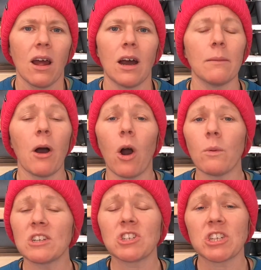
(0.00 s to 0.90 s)

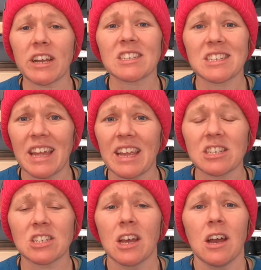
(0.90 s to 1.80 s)
Always check
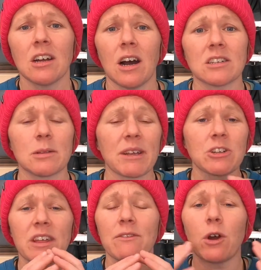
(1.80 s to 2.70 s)
snakes to make
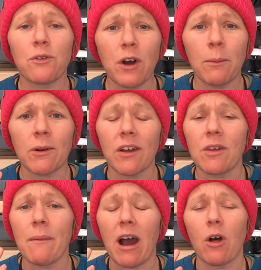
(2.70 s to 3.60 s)
sure they have no foam around
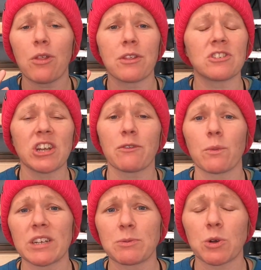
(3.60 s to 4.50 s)
the mouth, check for
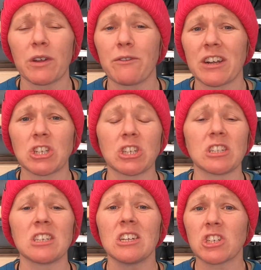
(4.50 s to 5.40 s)
respiratory
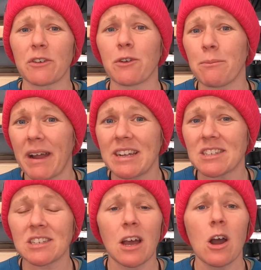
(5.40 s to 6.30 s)
infections, check for
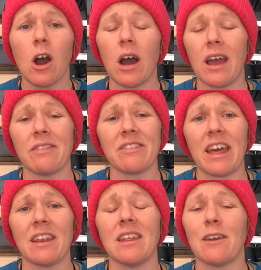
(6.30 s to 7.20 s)
mites, and
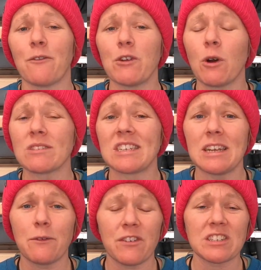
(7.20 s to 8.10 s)
then if you don't see
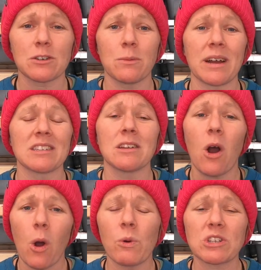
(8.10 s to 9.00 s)
any physical mites,
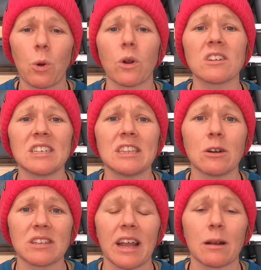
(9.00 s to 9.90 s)
always quarantine
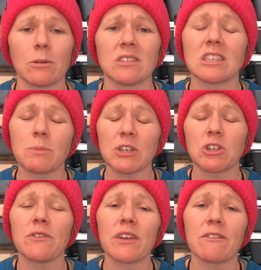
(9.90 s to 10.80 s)
those animals,
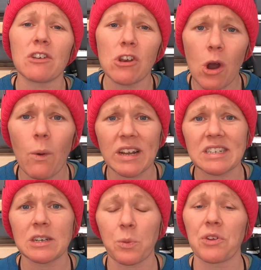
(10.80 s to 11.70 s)
especially if you have no
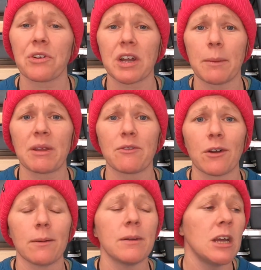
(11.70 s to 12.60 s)
idea where they're coming
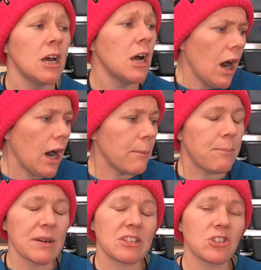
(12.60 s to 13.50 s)
from.
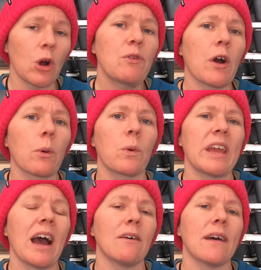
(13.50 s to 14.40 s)
But so far
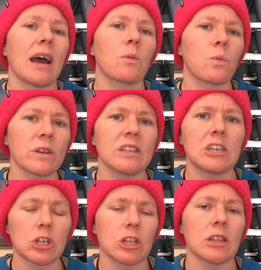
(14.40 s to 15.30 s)
we have had really
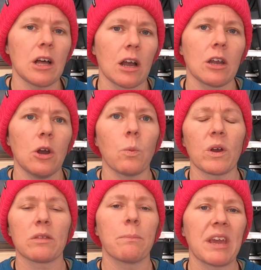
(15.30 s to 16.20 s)
good luck
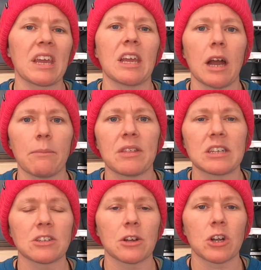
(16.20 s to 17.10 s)
with picking up
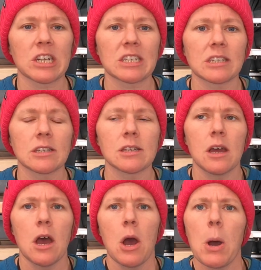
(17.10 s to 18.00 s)
things on Craigslist.
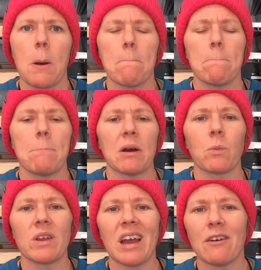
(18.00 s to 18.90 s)

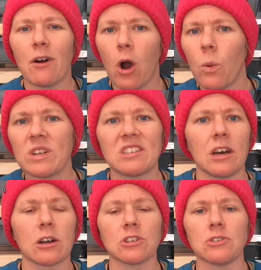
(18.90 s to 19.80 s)
But we have always
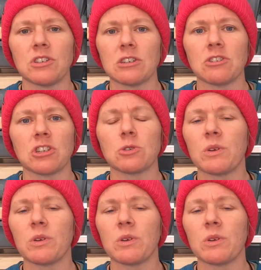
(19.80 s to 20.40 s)
done our due diligence.